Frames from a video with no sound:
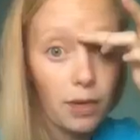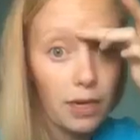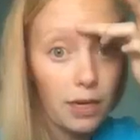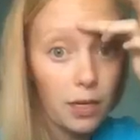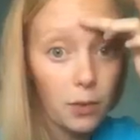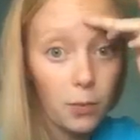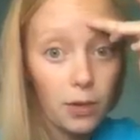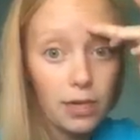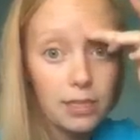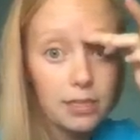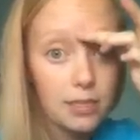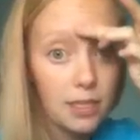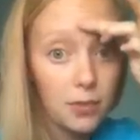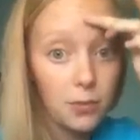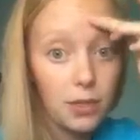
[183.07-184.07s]
here where I
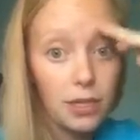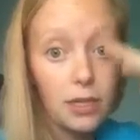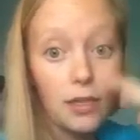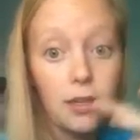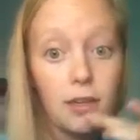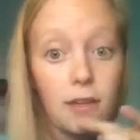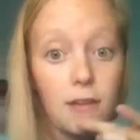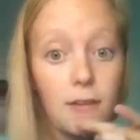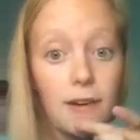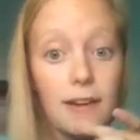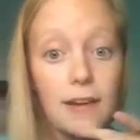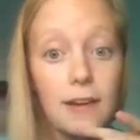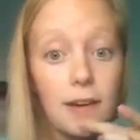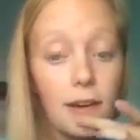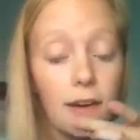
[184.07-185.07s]
stay red, and right
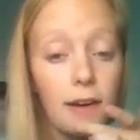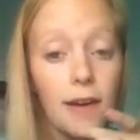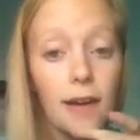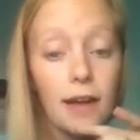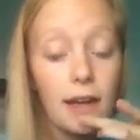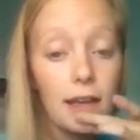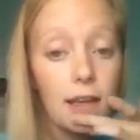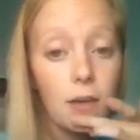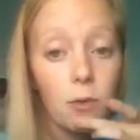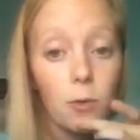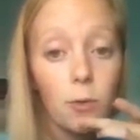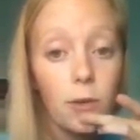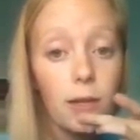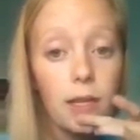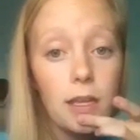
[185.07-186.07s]
here I get
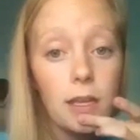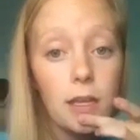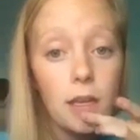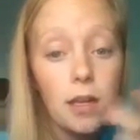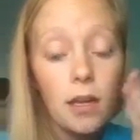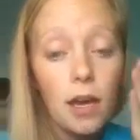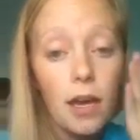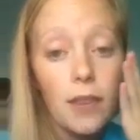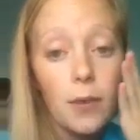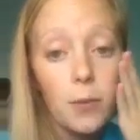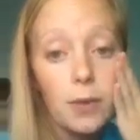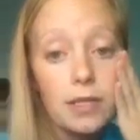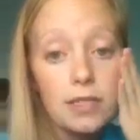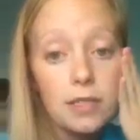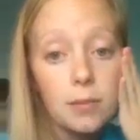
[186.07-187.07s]
oily, and the
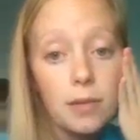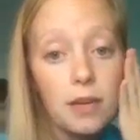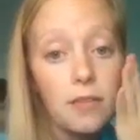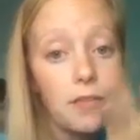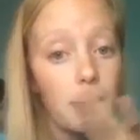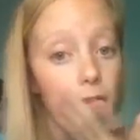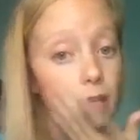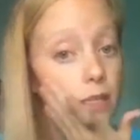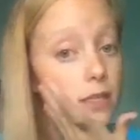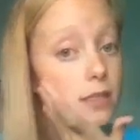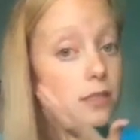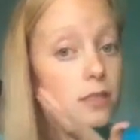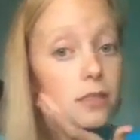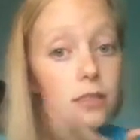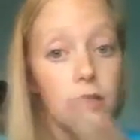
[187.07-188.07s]
rest of my face
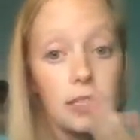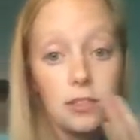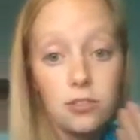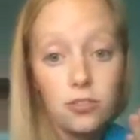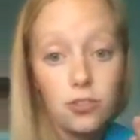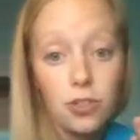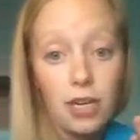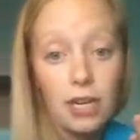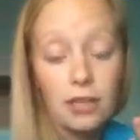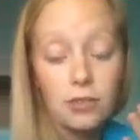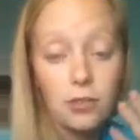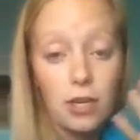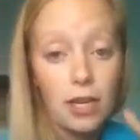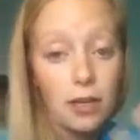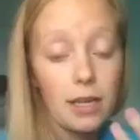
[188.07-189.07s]
gets dry, so
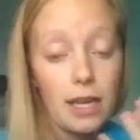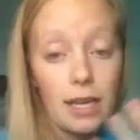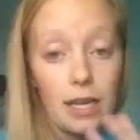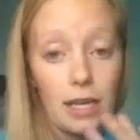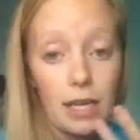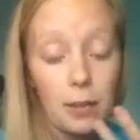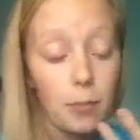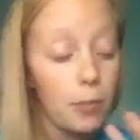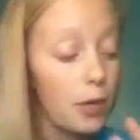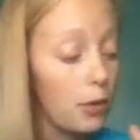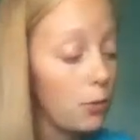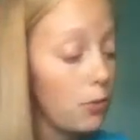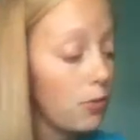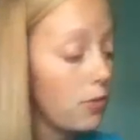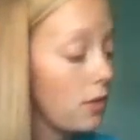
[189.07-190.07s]
I kind of am
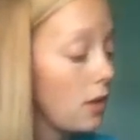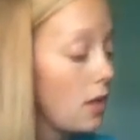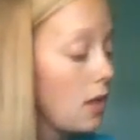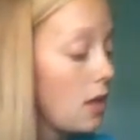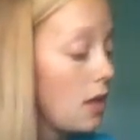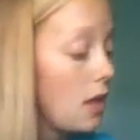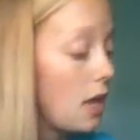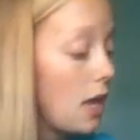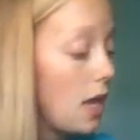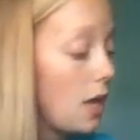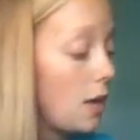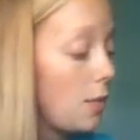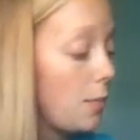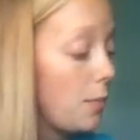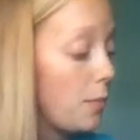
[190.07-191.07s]
both.
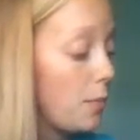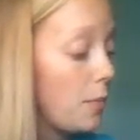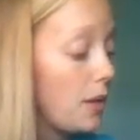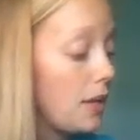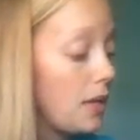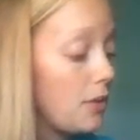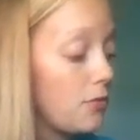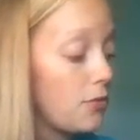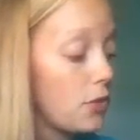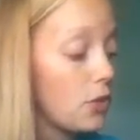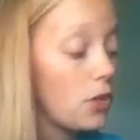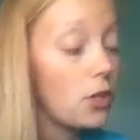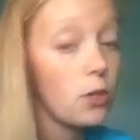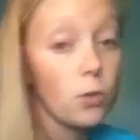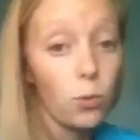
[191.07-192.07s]
But if
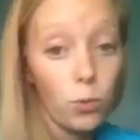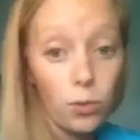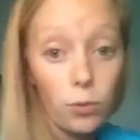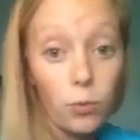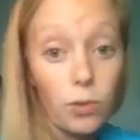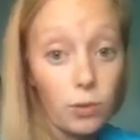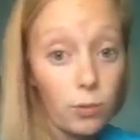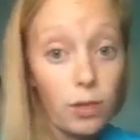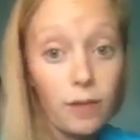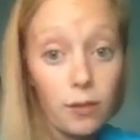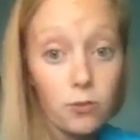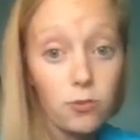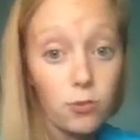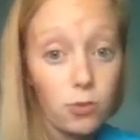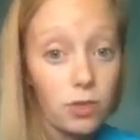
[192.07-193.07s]
you're one of those
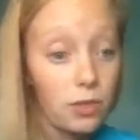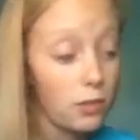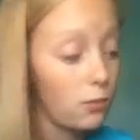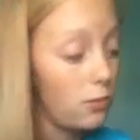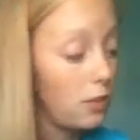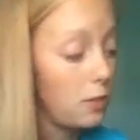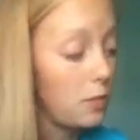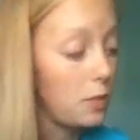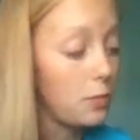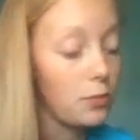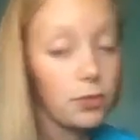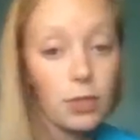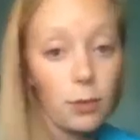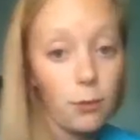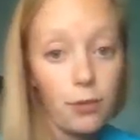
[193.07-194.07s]
really oily people,
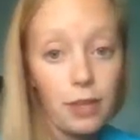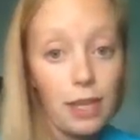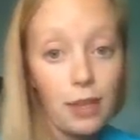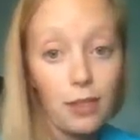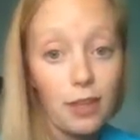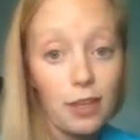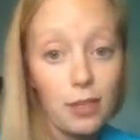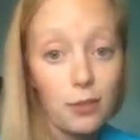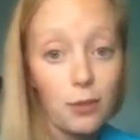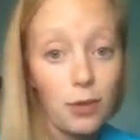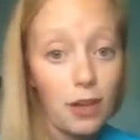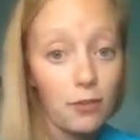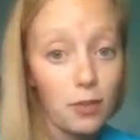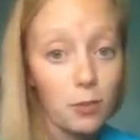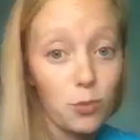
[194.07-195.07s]
don't think that you don't have
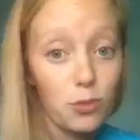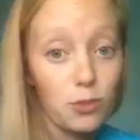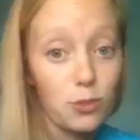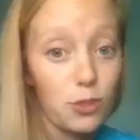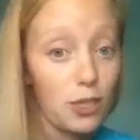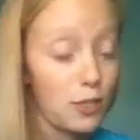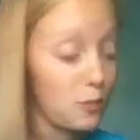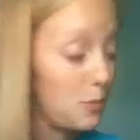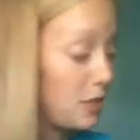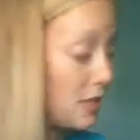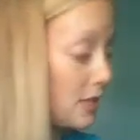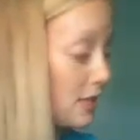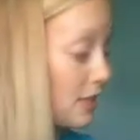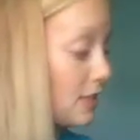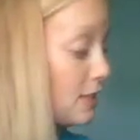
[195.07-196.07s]
to moisturize, because
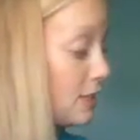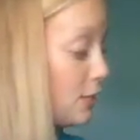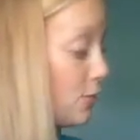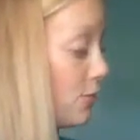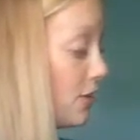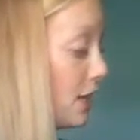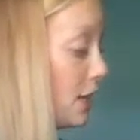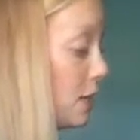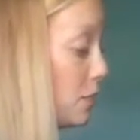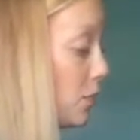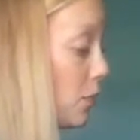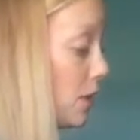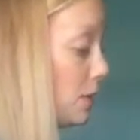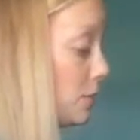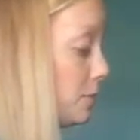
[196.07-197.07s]
that's still very
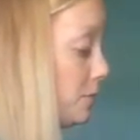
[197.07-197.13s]
important.